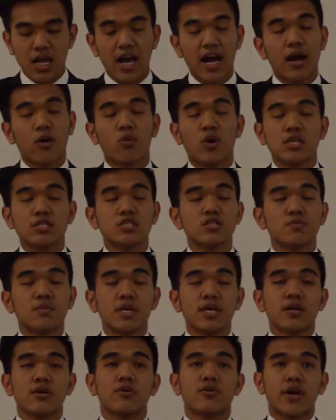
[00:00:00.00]
I want to
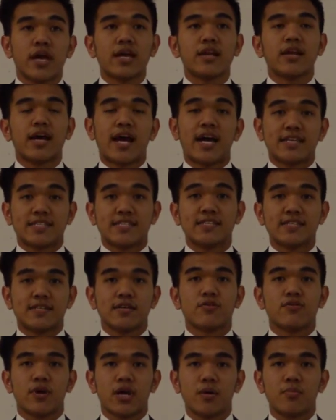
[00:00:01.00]
be a great
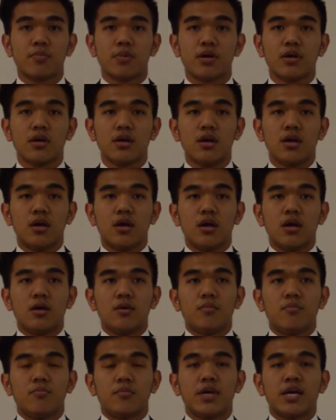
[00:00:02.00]
ICC rep
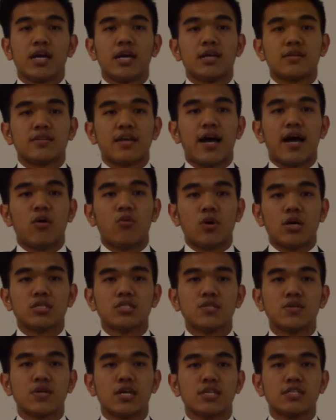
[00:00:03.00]
because I want
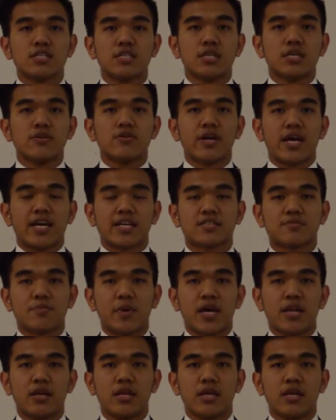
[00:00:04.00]
to continue
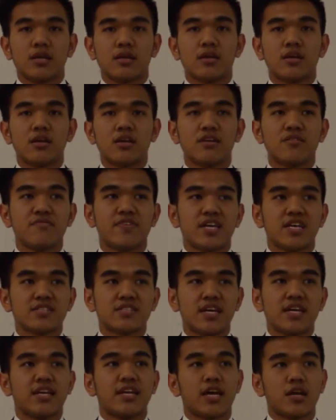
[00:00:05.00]
expanding
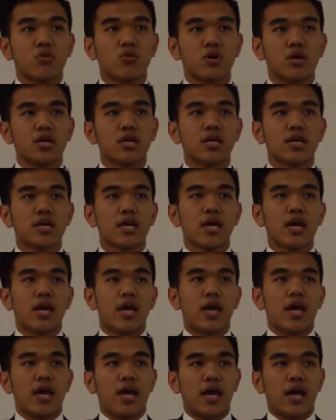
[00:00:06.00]
VSA network
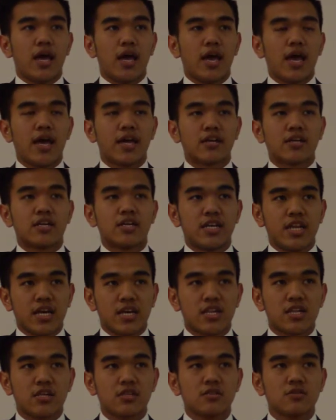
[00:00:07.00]
and
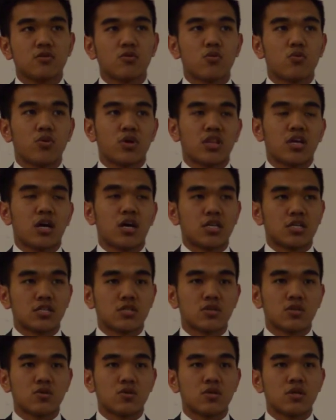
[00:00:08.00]
connections with other
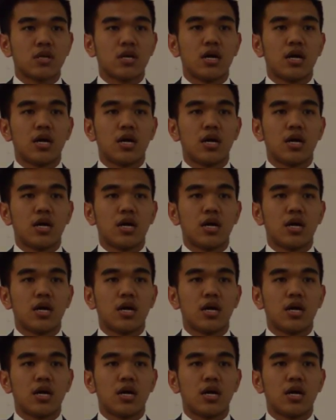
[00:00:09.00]
school